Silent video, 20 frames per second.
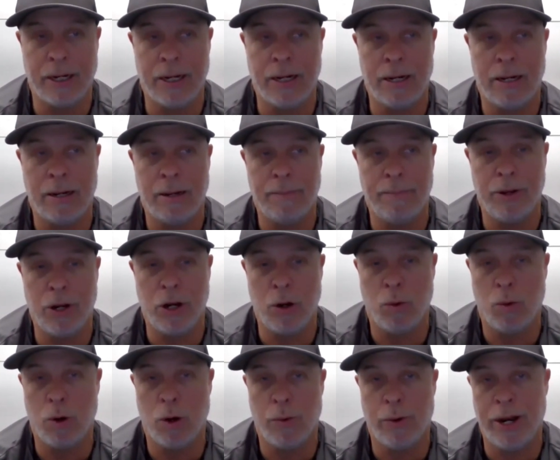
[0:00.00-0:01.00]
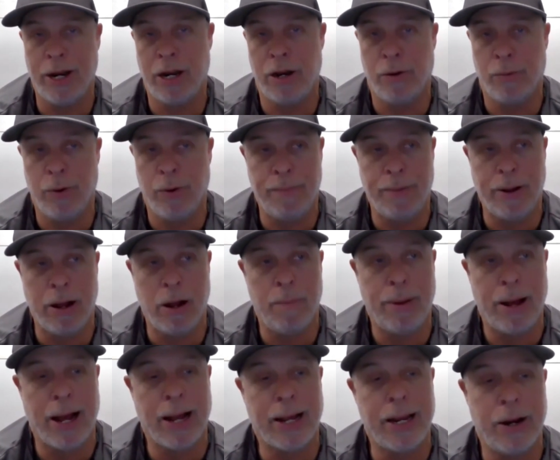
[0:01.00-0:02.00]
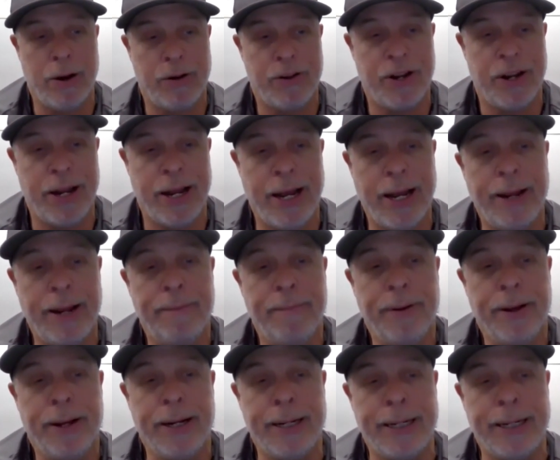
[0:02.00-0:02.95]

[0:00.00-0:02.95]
we're ready to rebound back here today.